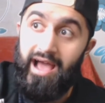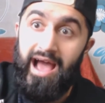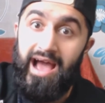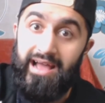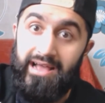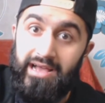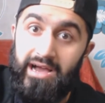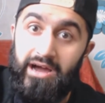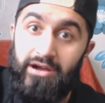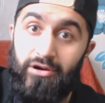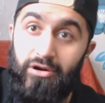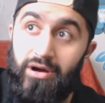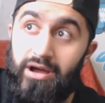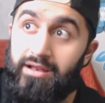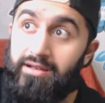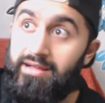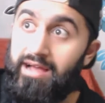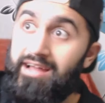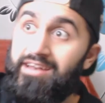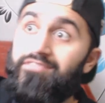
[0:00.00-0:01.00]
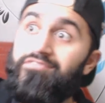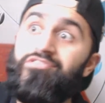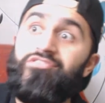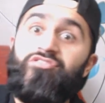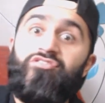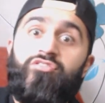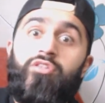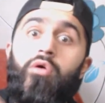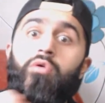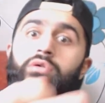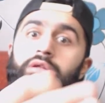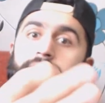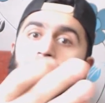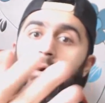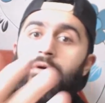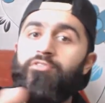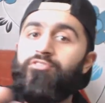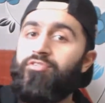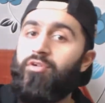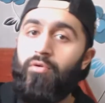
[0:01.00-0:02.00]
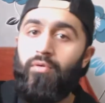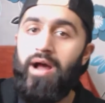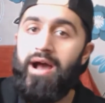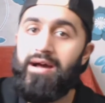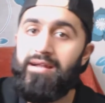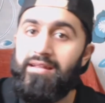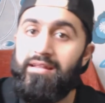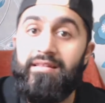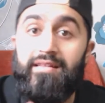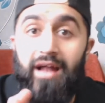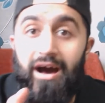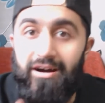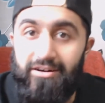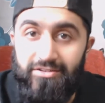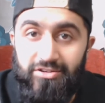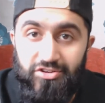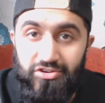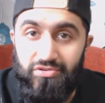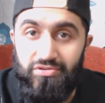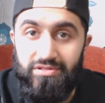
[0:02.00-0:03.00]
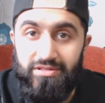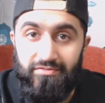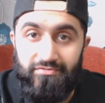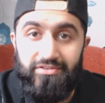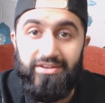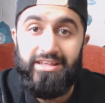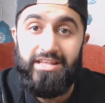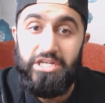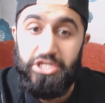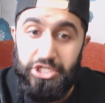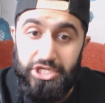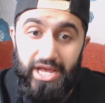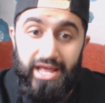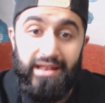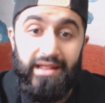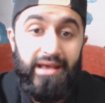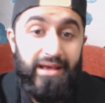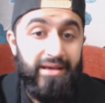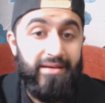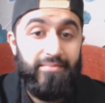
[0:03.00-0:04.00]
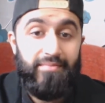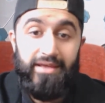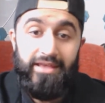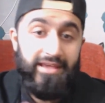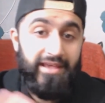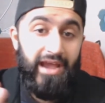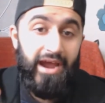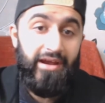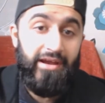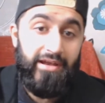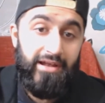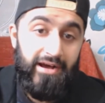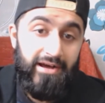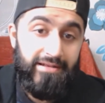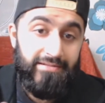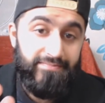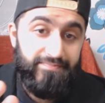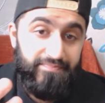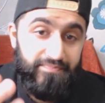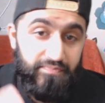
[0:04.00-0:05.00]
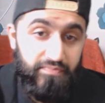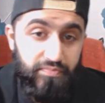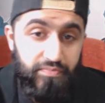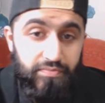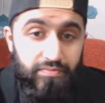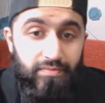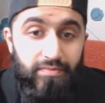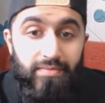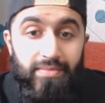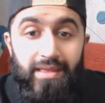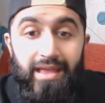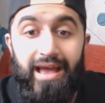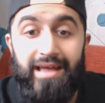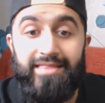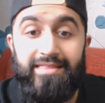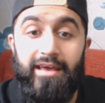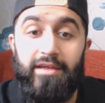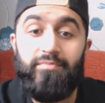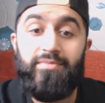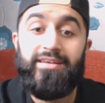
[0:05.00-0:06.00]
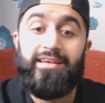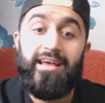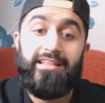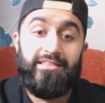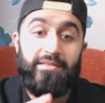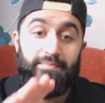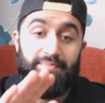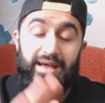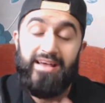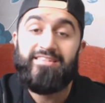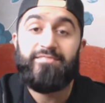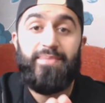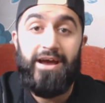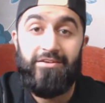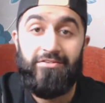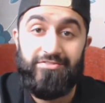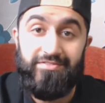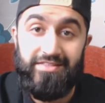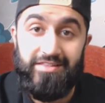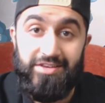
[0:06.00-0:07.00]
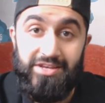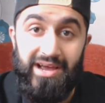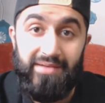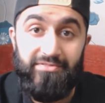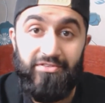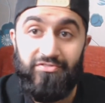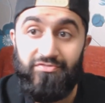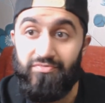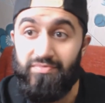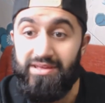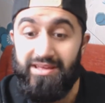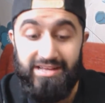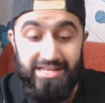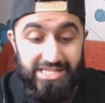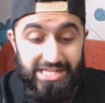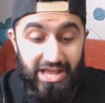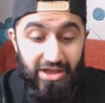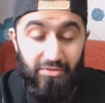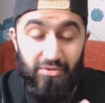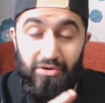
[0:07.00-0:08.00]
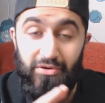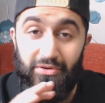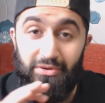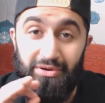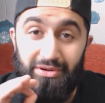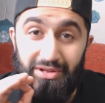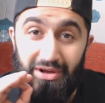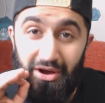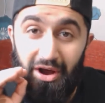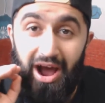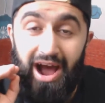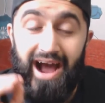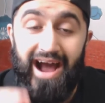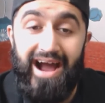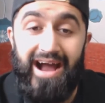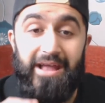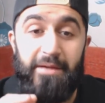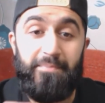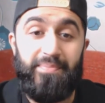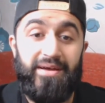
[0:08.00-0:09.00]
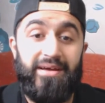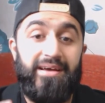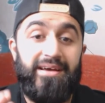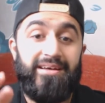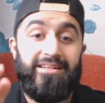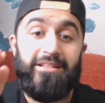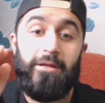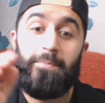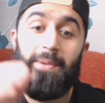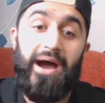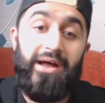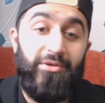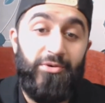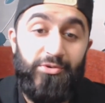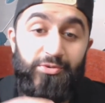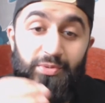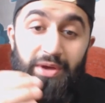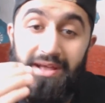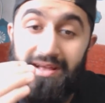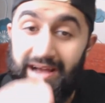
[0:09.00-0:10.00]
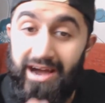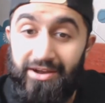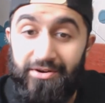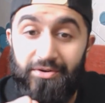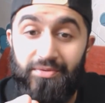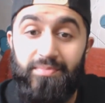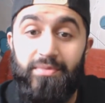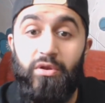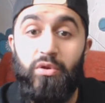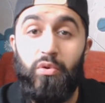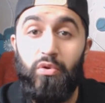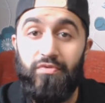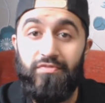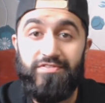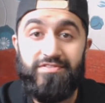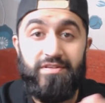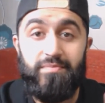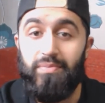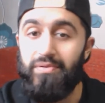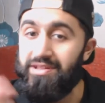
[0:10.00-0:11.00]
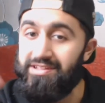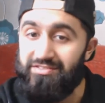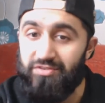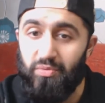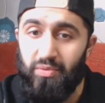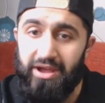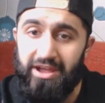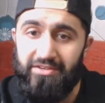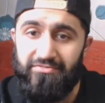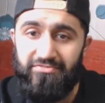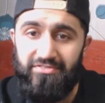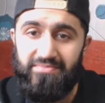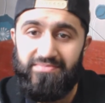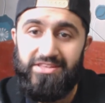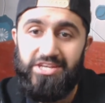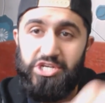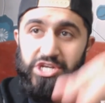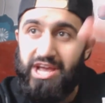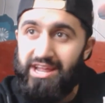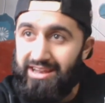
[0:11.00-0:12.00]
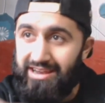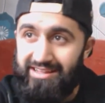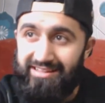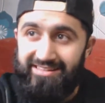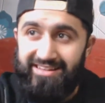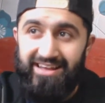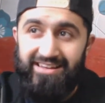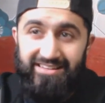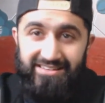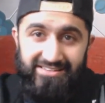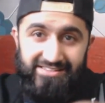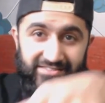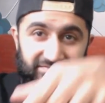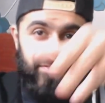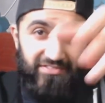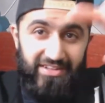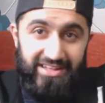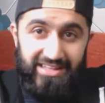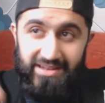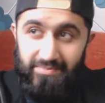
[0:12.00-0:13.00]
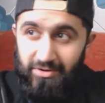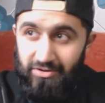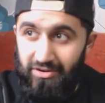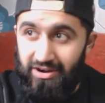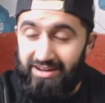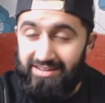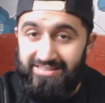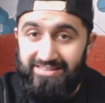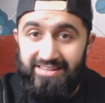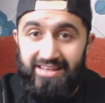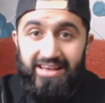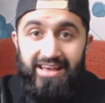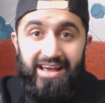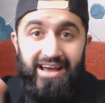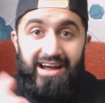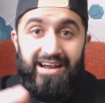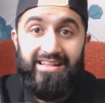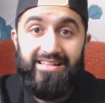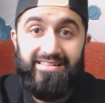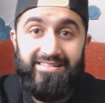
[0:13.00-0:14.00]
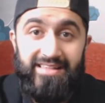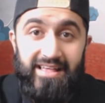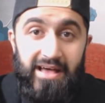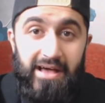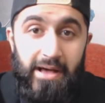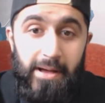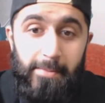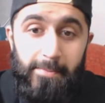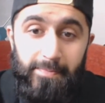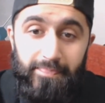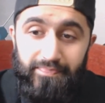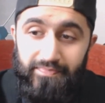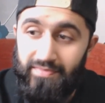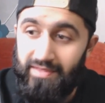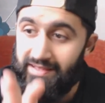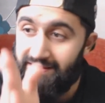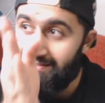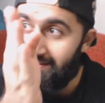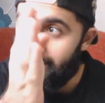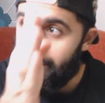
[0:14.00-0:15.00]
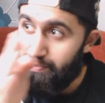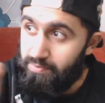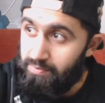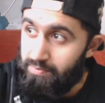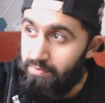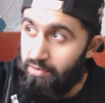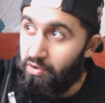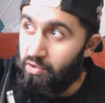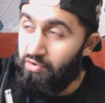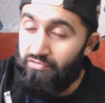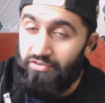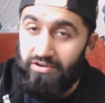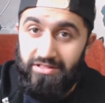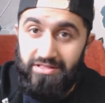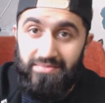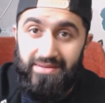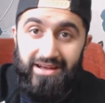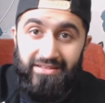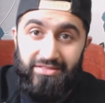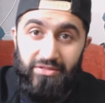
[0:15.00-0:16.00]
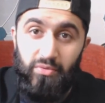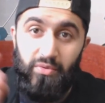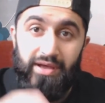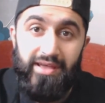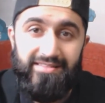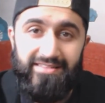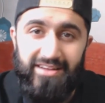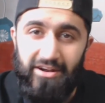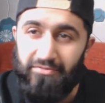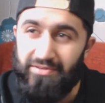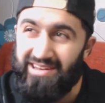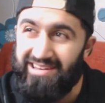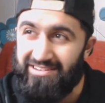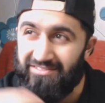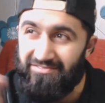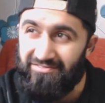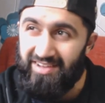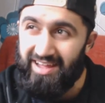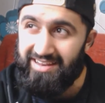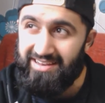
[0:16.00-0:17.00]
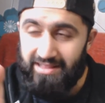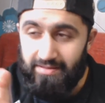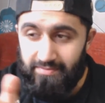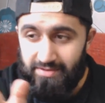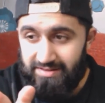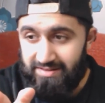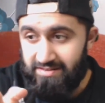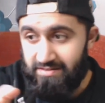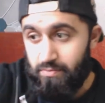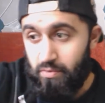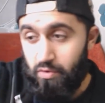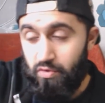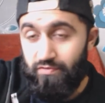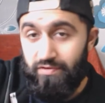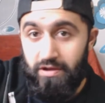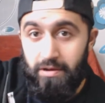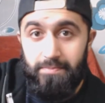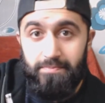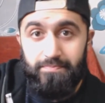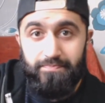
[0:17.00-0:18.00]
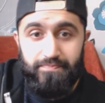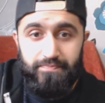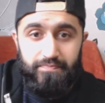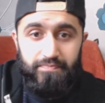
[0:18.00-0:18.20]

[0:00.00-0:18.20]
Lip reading: at Garo and kind of just slowly motion around and not shoot the freaking shed. But he carried on. And then we get the best panels of the chapter for me because they were hype. The panels where Garo maneuvers the bullets away from the shed and he's kind of just flicking them across, and he's just maneuvering them out of the way. He's not really deflecting them, he's just moving them.